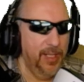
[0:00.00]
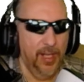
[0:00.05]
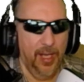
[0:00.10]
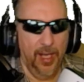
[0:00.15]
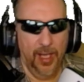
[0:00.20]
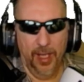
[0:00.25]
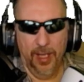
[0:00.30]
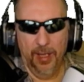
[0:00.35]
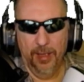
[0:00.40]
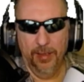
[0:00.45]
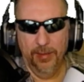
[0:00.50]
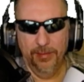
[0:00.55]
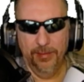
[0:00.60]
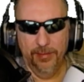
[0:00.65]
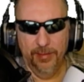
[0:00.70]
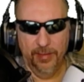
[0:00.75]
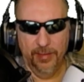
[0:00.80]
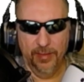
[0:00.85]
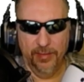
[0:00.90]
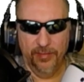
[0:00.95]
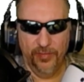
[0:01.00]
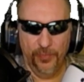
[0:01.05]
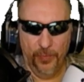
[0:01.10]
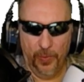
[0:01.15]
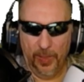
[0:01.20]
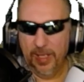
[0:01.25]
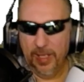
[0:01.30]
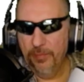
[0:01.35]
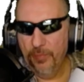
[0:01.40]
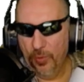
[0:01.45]
uh, the
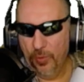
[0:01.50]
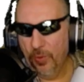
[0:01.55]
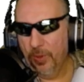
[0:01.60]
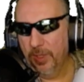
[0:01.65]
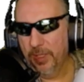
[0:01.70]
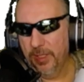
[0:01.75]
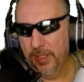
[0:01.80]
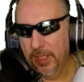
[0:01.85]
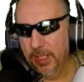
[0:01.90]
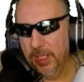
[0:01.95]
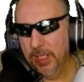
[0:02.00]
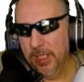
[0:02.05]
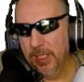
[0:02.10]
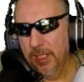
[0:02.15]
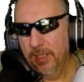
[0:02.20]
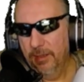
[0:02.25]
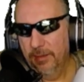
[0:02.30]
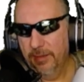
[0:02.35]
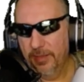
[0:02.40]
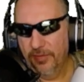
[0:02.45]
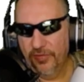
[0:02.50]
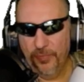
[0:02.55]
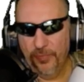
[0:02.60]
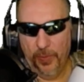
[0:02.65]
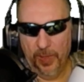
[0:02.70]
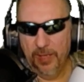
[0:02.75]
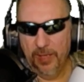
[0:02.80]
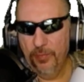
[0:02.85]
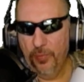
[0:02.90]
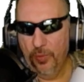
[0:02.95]
display port
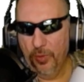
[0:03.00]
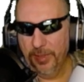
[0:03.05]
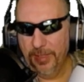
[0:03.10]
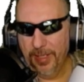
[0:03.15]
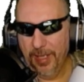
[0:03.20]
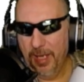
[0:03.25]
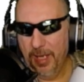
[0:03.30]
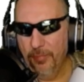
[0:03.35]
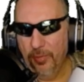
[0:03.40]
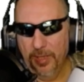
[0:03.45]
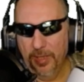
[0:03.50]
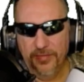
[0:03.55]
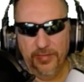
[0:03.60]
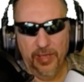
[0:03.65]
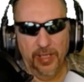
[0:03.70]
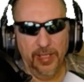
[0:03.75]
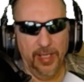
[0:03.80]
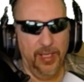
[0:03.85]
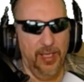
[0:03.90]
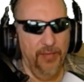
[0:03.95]
display port cable. It's not like